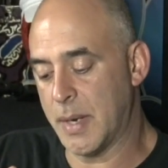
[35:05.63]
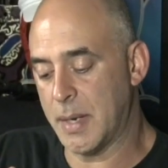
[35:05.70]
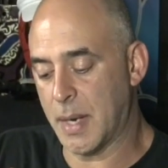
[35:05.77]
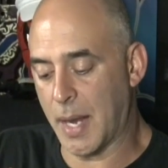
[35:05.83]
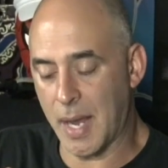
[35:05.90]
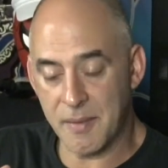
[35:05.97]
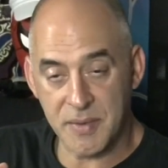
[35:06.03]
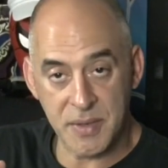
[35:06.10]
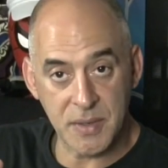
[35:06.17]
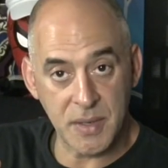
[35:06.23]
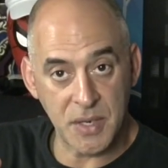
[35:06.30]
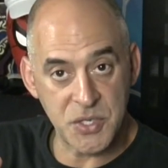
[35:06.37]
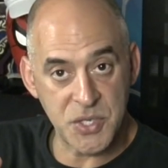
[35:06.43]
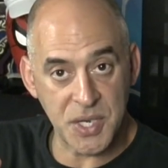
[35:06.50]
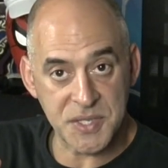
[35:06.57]
Right? I haven't
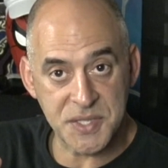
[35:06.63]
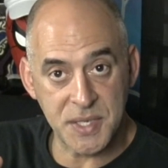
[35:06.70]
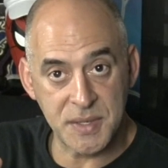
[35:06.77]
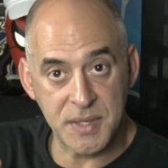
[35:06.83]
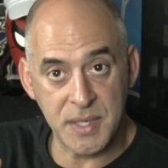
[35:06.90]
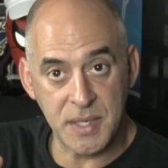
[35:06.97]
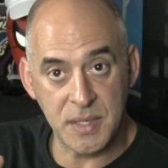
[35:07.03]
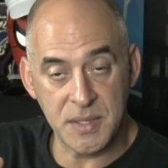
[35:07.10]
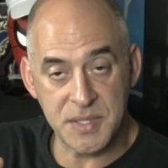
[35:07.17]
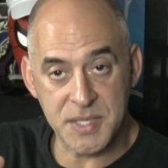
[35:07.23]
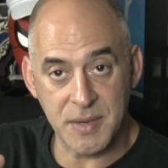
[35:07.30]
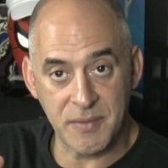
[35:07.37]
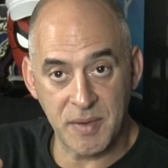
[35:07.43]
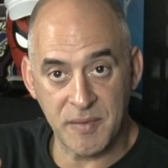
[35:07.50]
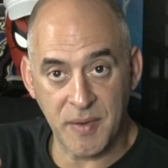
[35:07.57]
adjusted the
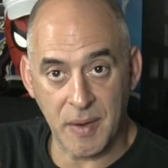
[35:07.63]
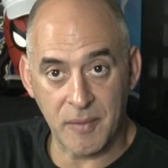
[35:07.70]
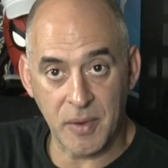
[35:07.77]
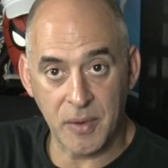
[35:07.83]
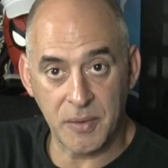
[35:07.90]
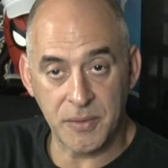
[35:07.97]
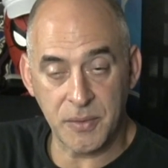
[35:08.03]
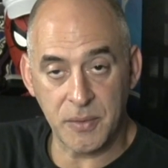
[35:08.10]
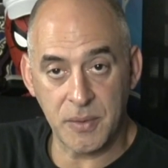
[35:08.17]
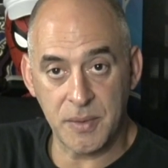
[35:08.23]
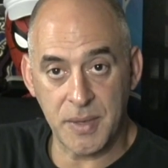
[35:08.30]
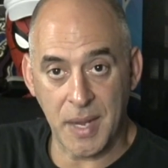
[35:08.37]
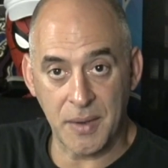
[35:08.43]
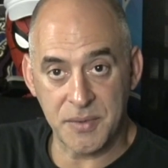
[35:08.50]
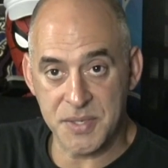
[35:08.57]
75 hertz
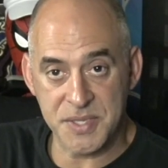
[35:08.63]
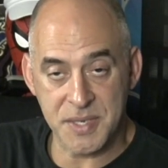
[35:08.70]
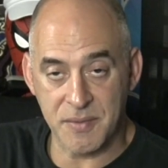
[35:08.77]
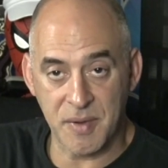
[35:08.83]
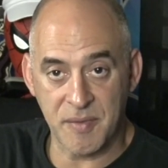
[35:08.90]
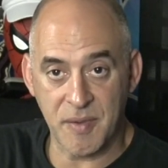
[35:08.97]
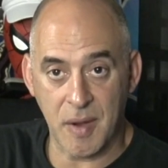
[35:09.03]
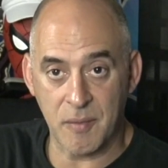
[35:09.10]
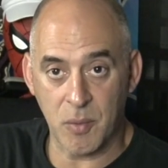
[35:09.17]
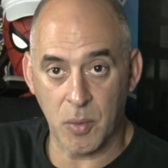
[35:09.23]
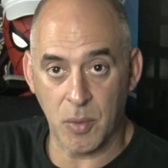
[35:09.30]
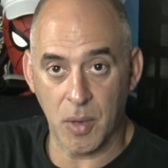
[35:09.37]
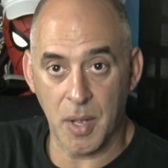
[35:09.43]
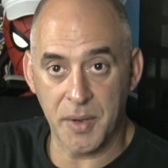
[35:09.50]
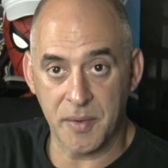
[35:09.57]
down to 75
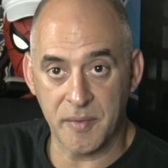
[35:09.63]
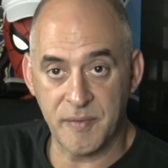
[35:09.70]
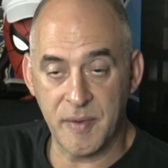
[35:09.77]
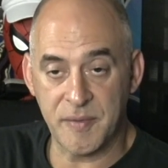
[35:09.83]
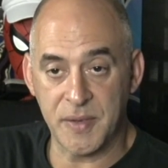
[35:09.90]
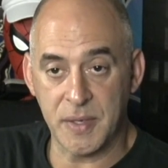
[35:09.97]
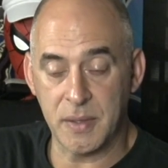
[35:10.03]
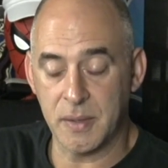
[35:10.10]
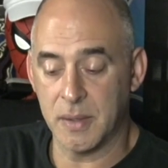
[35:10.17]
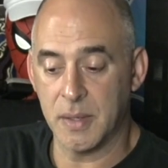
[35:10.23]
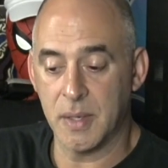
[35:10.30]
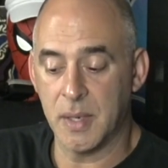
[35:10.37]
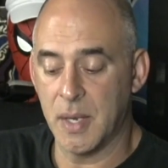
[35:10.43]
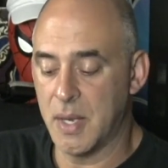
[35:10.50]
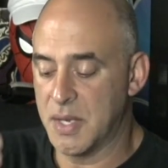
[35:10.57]
or 150.
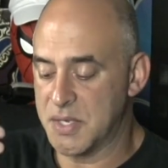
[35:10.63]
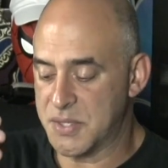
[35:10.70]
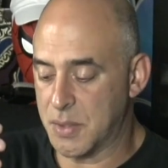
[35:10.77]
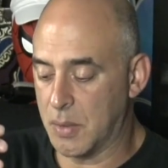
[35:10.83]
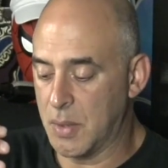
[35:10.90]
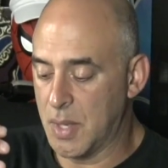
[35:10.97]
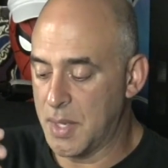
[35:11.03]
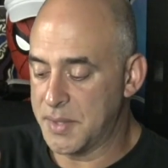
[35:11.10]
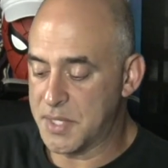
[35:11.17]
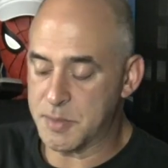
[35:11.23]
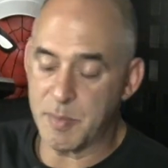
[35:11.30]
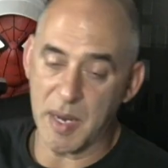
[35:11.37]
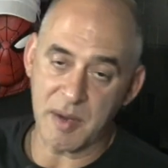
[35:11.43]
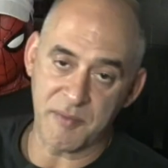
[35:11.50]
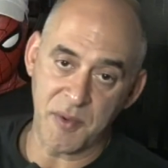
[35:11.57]
So
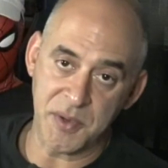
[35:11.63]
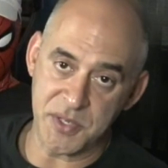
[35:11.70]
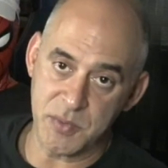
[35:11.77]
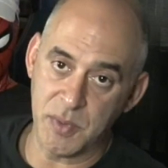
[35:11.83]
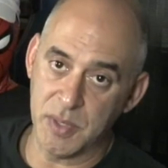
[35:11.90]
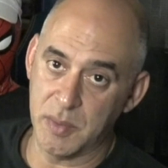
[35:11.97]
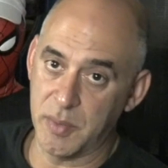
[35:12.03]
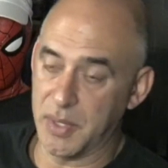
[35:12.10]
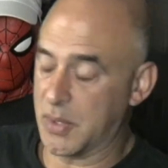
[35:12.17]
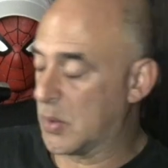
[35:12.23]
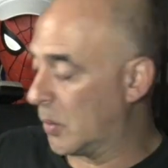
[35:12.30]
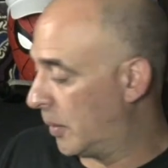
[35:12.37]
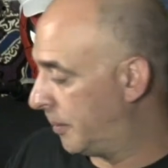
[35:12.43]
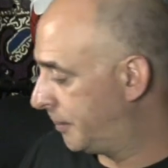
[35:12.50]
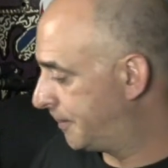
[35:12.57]
this microphone is really, really
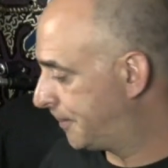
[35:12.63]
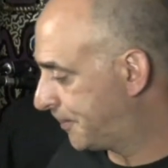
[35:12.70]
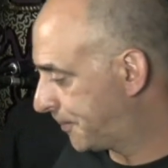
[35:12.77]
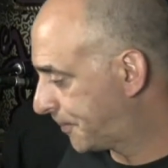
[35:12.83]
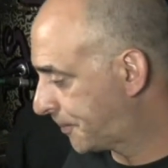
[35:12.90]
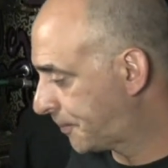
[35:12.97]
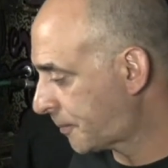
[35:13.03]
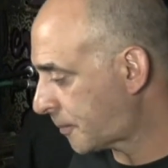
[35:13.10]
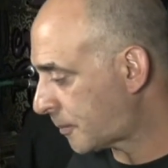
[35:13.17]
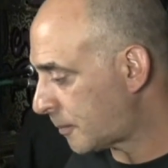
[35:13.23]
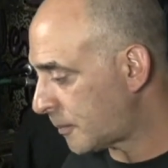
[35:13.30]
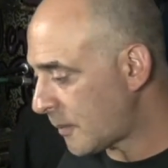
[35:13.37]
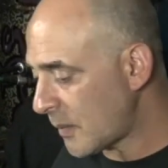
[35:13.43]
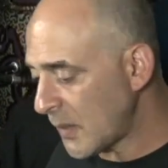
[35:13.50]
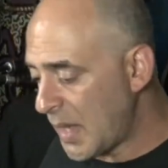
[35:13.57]
cool.
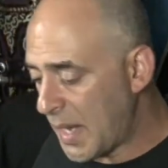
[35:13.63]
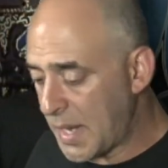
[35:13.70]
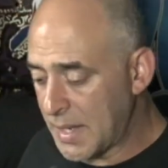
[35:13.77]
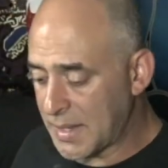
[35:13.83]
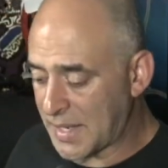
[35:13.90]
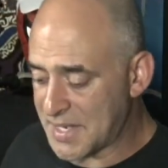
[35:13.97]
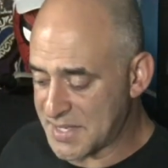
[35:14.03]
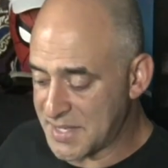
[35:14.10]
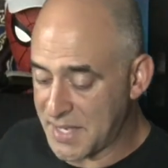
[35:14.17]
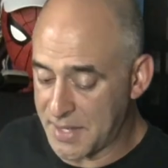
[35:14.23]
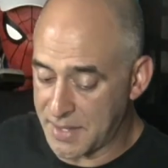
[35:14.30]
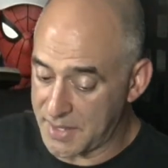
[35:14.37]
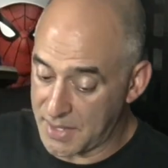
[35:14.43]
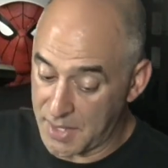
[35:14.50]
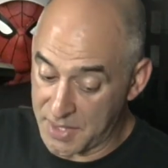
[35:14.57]
And like I
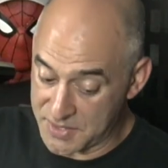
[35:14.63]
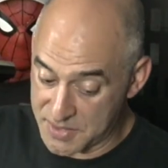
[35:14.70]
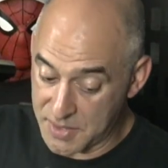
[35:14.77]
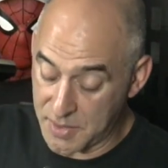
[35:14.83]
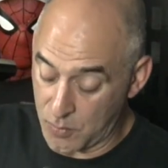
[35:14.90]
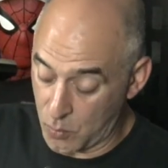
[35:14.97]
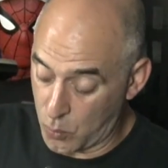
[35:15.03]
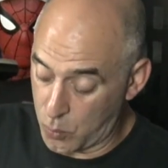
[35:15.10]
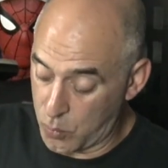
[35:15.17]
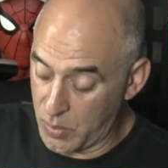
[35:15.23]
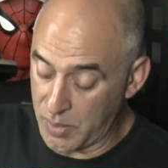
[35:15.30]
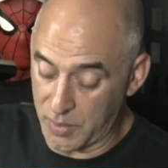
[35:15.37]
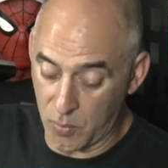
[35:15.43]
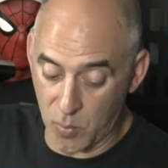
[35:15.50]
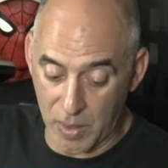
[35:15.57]
said, it's
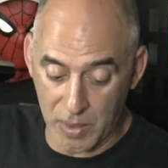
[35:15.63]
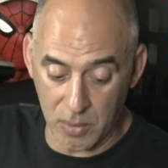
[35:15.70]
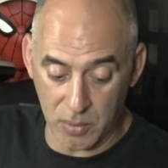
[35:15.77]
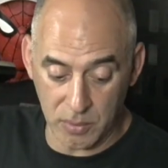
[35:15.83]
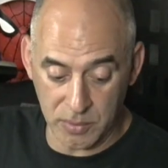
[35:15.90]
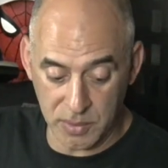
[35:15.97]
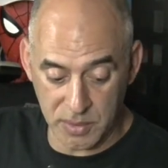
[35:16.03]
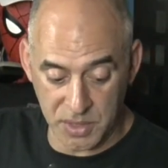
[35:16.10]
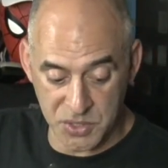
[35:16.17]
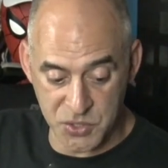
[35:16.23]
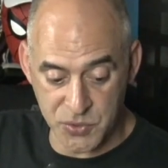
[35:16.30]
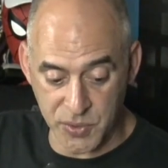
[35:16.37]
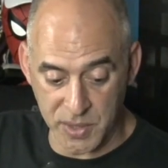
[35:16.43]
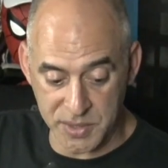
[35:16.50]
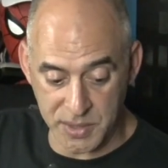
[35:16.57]
really well
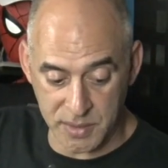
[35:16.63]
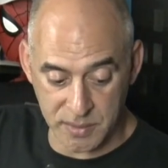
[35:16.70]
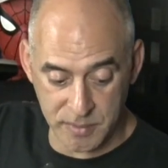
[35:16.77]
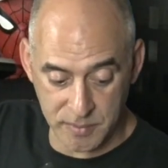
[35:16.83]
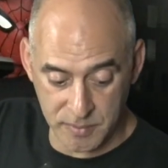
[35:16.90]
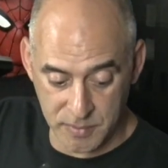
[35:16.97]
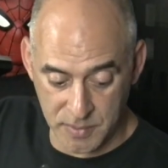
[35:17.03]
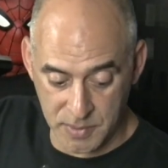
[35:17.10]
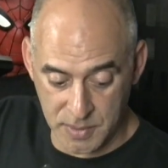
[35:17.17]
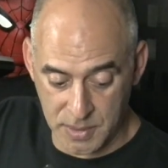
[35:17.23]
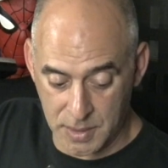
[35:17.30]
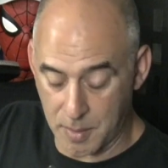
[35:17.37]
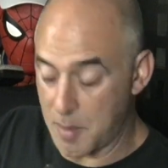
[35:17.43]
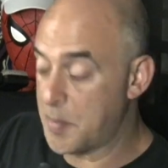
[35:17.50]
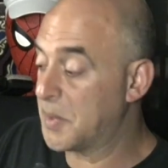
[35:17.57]
constructed.
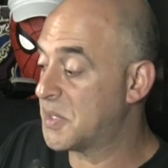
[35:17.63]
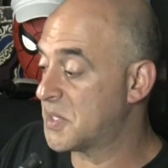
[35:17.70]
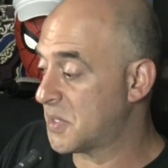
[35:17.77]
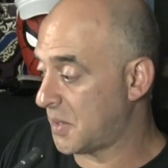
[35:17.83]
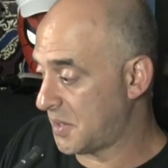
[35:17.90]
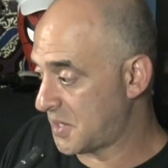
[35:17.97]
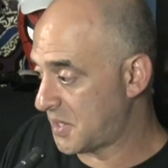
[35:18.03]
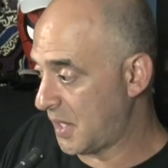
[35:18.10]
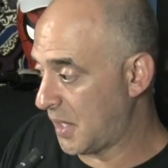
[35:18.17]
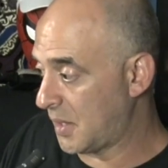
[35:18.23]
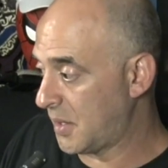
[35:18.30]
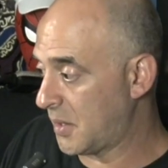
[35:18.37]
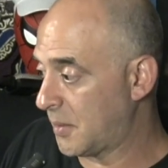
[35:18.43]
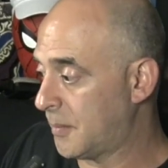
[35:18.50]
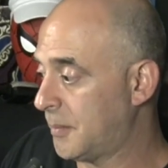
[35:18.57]
Let me put this on the
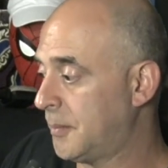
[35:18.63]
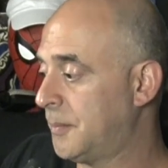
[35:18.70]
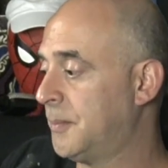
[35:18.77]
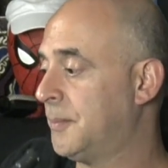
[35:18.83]
stand here.